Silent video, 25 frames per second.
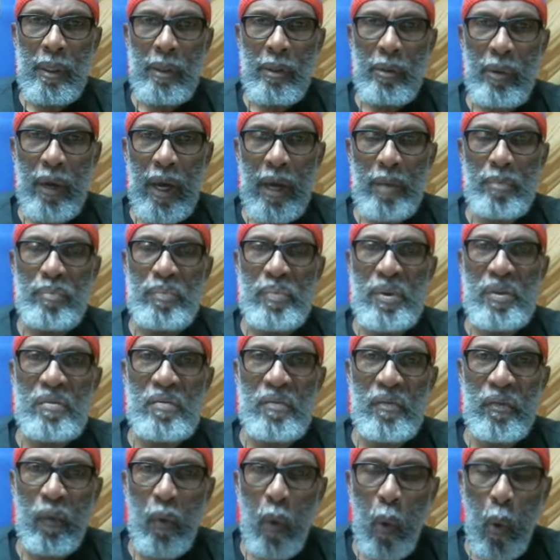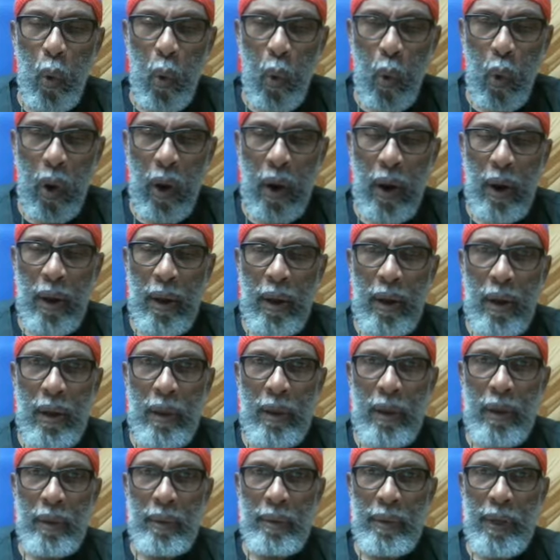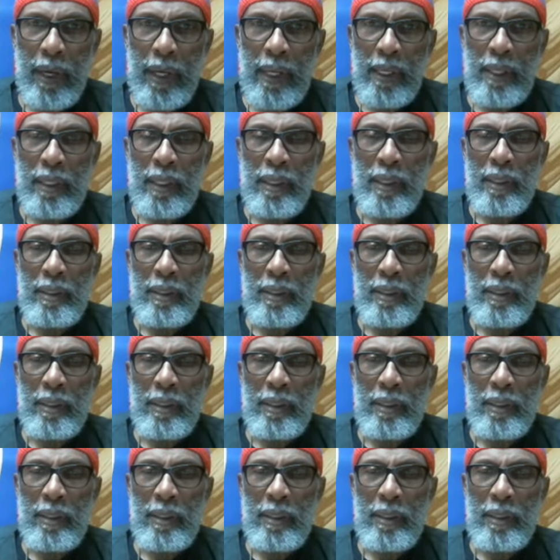right? Before, right,